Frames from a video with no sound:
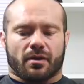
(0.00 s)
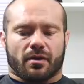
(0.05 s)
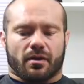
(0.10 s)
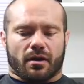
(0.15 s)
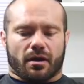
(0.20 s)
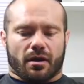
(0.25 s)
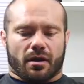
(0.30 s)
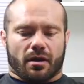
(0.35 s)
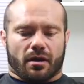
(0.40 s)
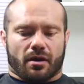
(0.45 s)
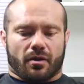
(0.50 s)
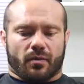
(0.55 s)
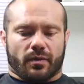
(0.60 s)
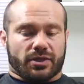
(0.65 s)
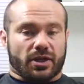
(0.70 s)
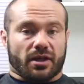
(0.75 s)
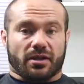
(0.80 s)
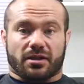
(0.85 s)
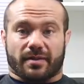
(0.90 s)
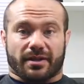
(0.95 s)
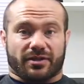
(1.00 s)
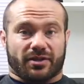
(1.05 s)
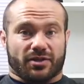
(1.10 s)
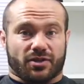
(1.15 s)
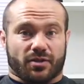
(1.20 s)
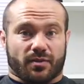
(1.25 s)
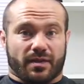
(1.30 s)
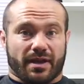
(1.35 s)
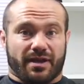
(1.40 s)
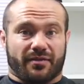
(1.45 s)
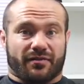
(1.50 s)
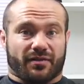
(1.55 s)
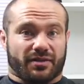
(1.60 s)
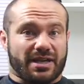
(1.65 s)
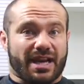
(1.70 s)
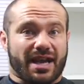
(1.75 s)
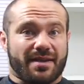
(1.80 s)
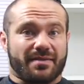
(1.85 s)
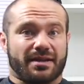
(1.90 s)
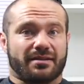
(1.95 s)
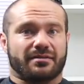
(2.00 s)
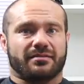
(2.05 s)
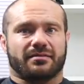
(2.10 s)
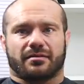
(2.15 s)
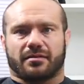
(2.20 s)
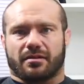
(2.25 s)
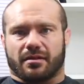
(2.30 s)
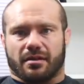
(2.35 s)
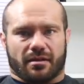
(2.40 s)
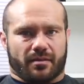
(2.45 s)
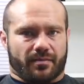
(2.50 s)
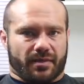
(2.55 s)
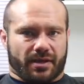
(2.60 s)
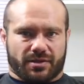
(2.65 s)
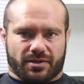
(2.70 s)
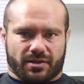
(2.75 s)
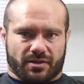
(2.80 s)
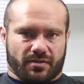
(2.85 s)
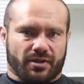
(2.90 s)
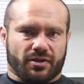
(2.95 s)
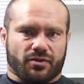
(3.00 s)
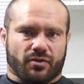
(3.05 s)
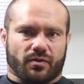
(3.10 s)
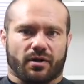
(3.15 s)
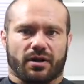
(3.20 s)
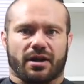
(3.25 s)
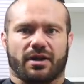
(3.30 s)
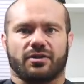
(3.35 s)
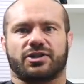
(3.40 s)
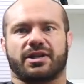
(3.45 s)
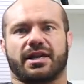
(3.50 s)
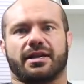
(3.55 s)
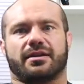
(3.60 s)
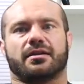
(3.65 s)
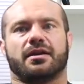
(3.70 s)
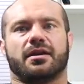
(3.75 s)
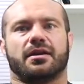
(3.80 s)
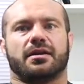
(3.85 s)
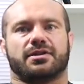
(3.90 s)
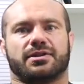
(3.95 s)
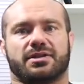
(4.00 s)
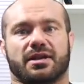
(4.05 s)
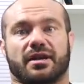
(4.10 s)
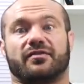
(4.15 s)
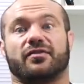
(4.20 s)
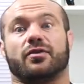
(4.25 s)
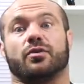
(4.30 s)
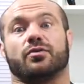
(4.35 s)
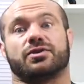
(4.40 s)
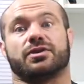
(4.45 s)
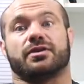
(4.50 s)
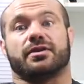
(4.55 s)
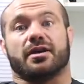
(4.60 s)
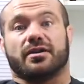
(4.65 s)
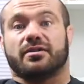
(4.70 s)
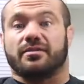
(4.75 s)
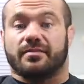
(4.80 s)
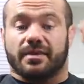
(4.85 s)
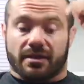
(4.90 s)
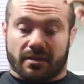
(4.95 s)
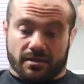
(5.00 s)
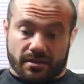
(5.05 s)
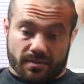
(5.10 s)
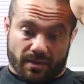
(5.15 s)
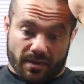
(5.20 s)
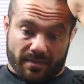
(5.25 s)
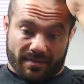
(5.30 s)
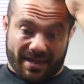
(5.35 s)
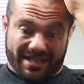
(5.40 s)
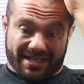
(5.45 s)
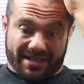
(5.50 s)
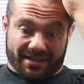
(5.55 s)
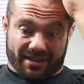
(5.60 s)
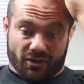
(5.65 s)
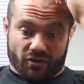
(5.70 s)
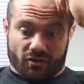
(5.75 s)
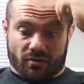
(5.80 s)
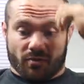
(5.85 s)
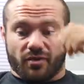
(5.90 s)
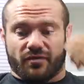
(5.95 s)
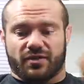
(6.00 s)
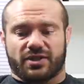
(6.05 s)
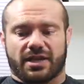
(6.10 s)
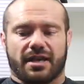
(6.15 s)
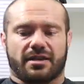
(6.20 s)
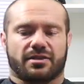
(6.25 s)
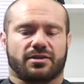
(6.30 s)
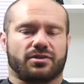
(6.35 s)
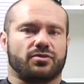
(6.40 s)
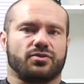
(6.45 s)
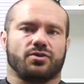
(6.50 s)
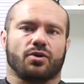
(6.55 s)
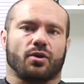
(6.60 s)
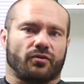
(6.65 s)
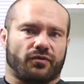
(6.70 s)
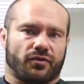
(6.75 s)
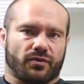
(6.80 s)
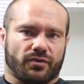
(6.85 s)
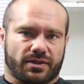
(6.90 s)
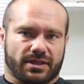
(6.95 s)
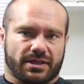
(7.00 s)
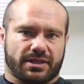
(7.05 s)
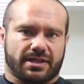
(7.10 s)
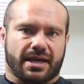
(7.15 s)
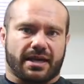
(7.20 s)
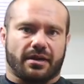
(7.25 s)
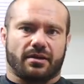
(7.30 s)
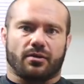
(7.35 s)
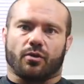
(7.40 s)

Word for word: Uh, we talked about this already for timing uh, because the intra-workout shake stuff goes to the other meals, but basically you remove shakes and use whole foods instead.